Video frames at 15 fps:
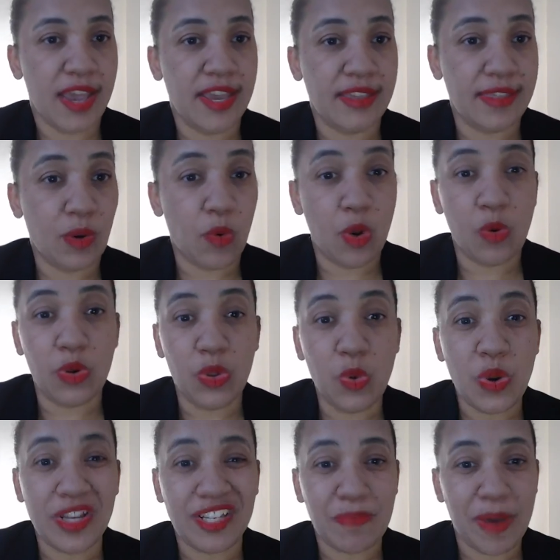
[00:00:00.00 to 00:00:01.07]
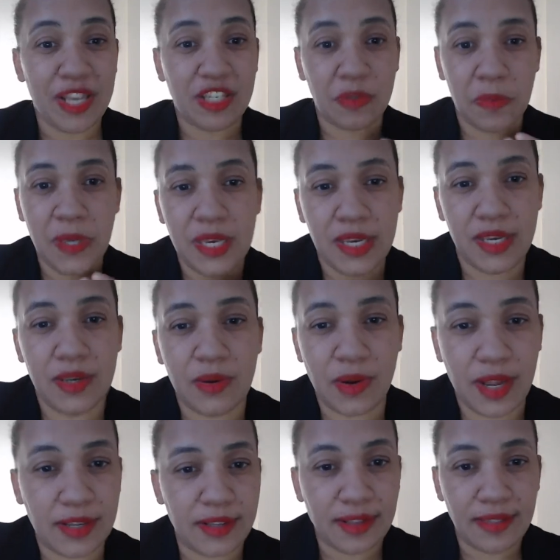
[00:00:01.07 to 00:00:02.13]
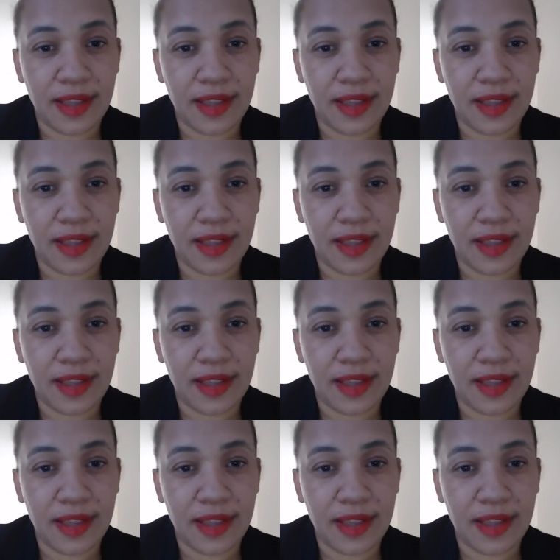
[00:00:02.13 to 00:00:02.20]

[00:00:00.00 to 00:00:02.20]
And the way we do it is by speaking. Like